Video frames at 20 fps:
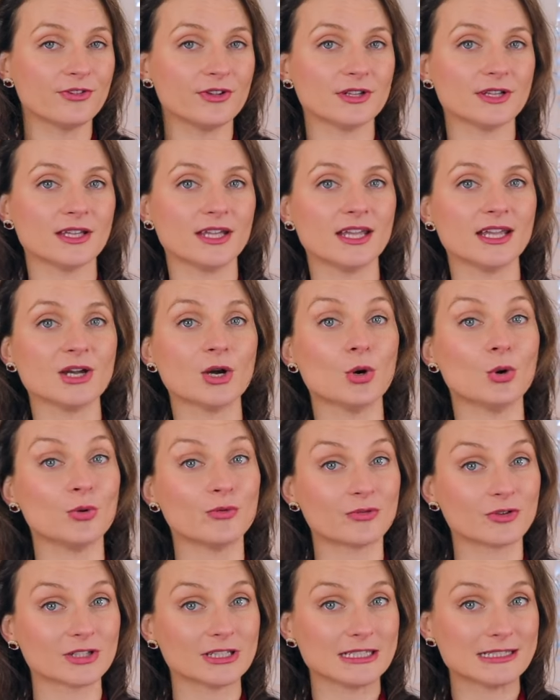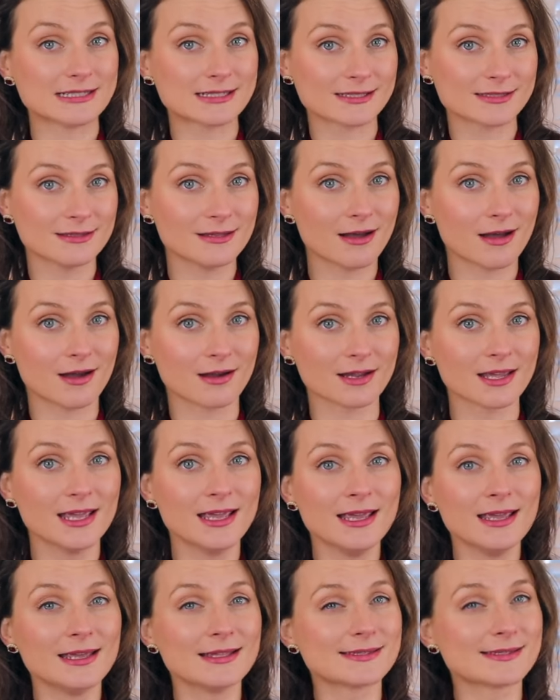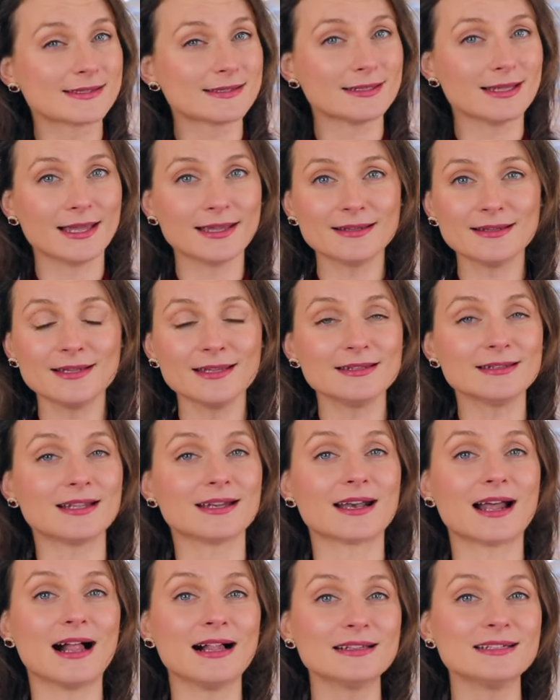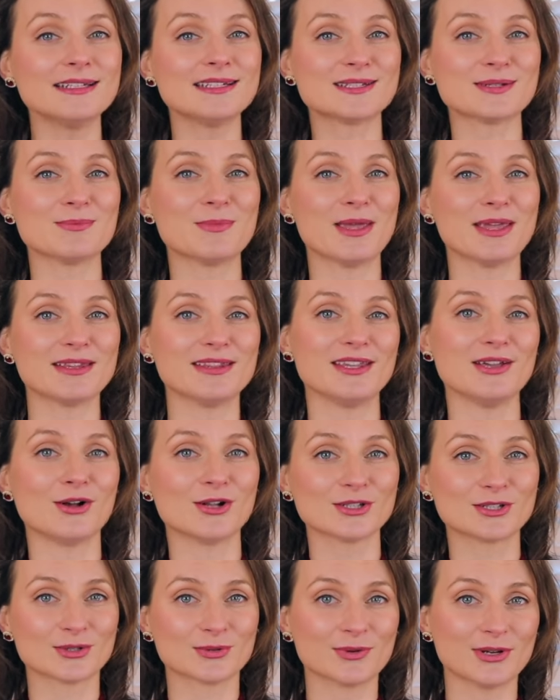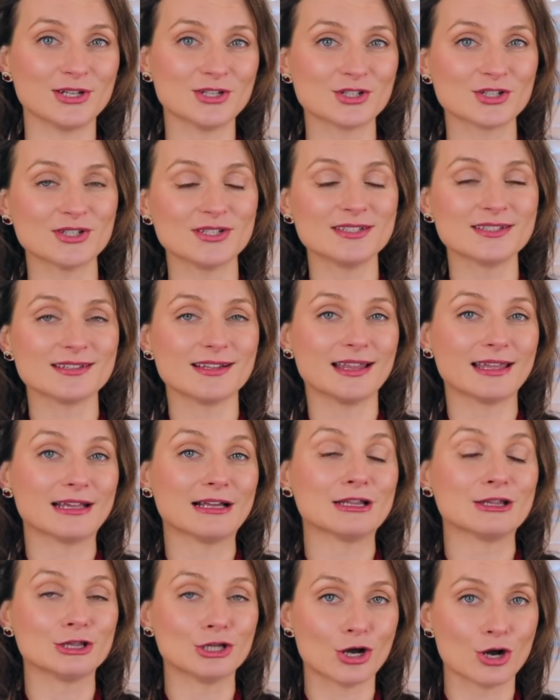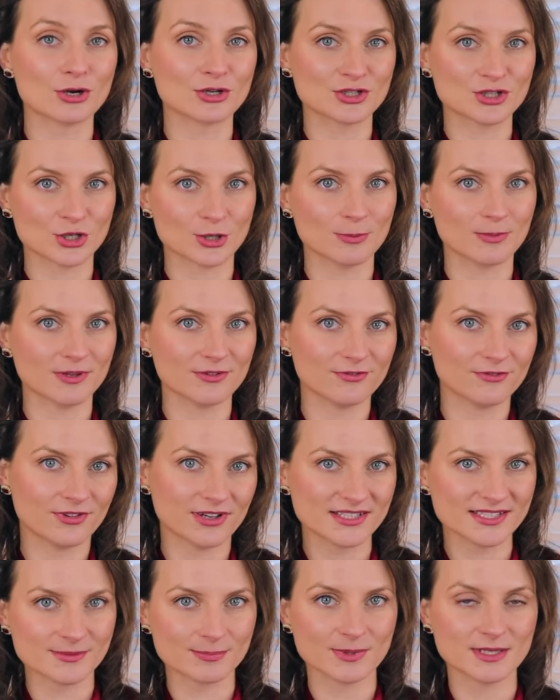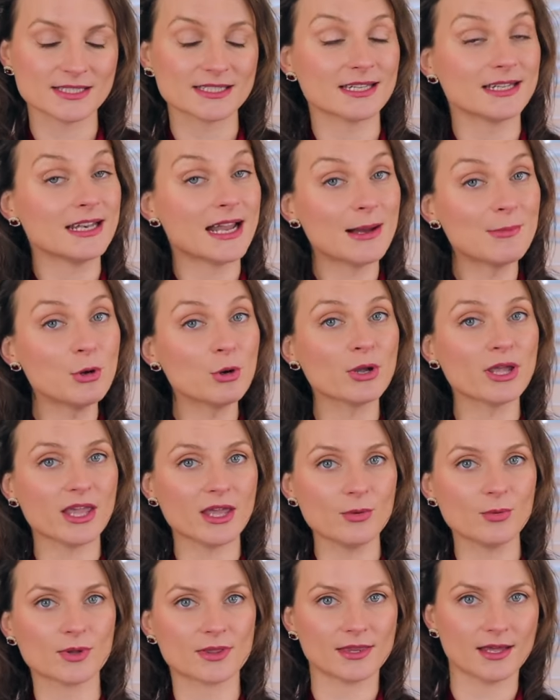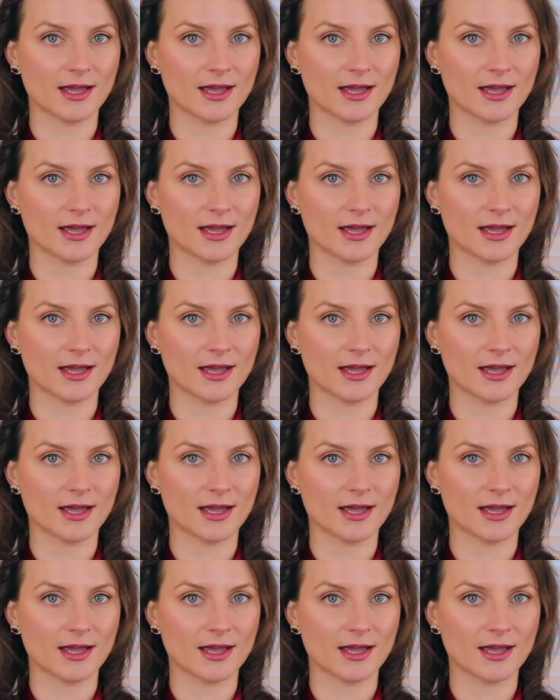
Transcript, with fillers: feeling overly snug. It's likely that I'll need to make the alterations like a long-term investment and I'm okay with